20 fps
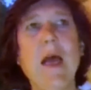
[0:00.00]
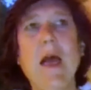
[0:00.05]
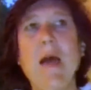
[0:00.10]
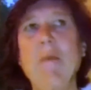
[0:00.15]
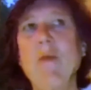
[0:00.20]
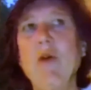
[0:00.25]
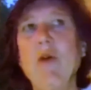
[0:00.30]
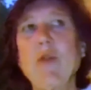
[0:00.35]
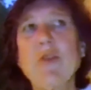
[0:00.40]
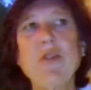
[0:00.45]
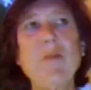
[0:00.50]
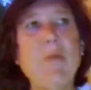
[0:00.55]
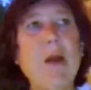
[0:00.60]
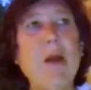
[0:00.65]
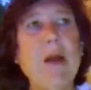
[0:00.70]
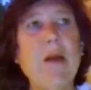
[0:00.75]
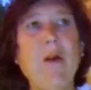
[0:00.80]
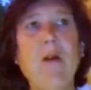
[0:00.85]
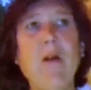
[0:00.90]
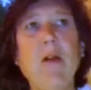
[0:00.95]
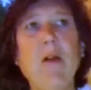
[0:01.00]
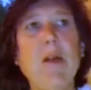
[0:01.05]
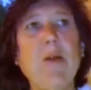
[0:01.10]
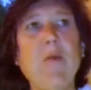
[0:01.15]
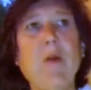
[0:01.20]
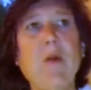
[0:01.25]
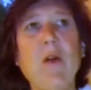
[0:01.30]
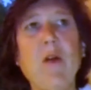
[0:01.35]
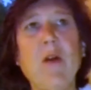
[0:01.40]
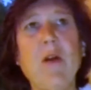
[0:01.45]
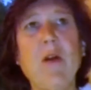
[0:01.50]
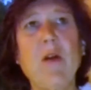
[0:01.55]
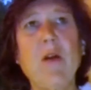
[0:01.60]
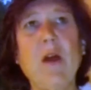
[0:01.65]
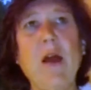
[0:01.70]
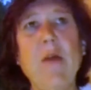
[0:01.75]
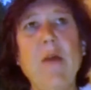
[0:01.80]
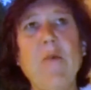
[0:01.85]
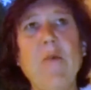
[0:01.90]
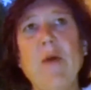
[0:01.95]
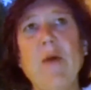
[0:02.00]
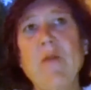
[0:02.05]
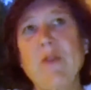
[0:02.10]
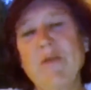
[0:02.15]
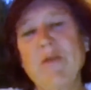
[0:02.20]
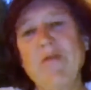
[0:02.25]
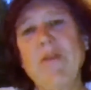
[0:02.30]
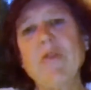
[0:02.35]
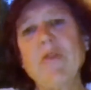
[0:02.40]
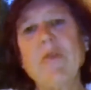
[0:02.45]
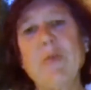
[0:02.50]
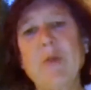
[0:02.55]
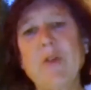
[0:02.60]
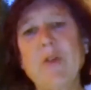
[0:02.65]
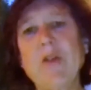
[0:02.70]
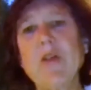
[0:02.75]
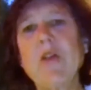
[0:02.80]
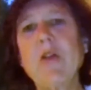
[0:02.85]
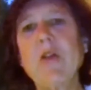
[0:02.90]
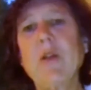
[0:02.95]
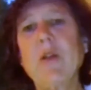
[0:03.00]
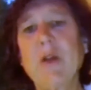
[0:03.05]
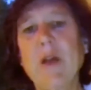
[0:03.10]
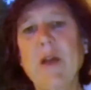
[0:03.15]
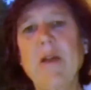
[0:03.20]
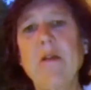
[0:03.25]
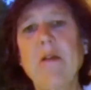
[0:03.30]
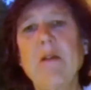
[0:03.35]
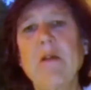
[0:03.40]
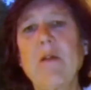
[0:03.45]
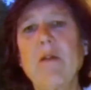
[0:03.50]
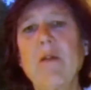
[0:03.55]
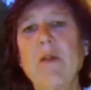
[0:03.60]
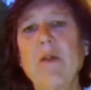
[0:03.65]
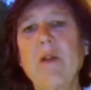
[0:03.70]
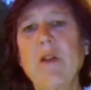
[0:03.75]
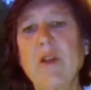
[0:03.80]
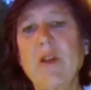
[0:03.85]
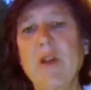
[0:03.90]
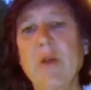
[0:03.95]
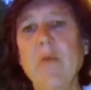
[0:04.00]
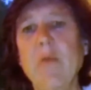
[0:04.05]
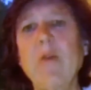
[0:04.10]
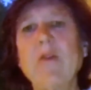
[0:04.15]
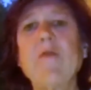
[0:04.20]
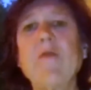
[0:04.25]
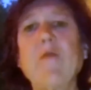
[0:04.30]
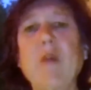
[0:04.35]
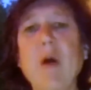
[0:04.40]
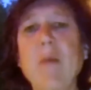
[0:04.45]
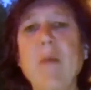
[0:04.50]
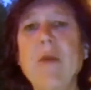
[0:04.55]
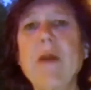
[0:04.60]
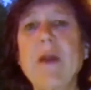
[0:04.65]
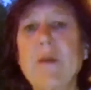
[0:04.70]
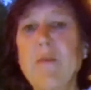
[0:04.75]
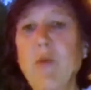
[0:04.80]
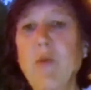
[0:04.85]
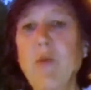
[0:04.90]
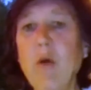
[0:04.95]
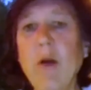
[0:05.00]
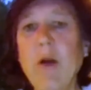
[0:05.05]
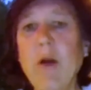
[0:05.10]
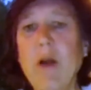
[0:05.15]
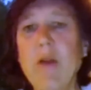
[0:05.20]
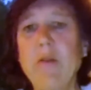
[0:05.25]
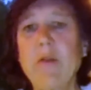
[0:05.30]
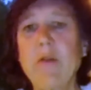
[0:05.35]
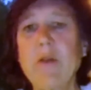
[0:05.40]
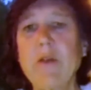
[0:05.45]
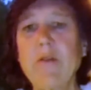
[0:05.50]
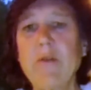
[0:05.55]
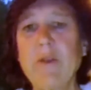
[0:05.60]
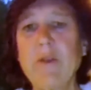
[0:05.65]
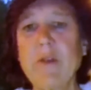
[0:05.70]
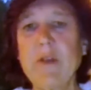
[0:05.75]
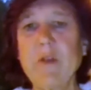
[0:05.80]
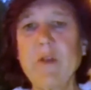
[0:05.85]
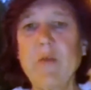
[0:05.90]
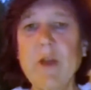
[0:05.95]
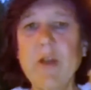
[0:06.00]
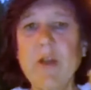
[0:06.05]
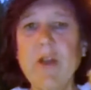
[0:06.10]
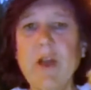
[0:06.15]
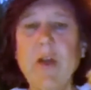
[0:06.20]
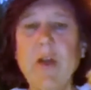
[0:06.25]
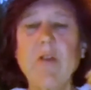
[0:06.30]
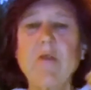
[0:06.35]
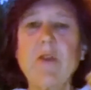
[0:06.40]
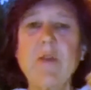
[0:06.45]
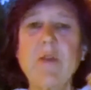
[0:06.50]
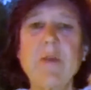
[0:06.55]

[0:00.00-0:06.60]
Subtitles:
Most of my early work, I was the first person to look at the determinants of well-being in poor countries versus rich countries,